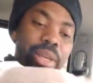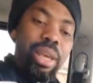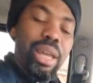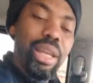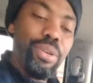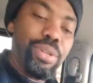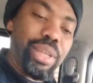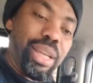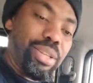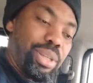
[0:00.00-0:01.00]
and I use
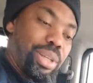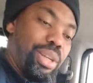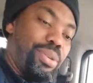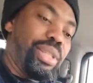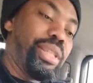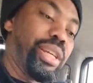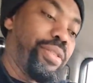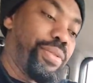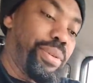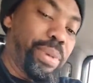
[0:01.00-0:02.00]
that. So I'm just gonna use this to
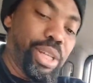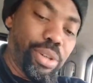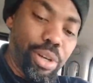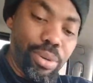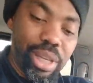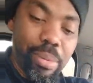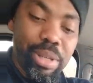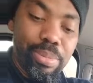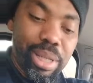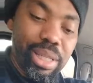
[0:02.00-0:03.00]
cover it and make sure I don't
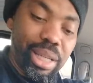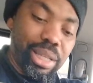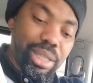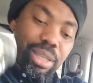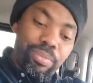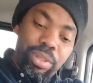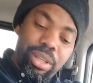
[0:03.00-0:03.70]
damage my sheets.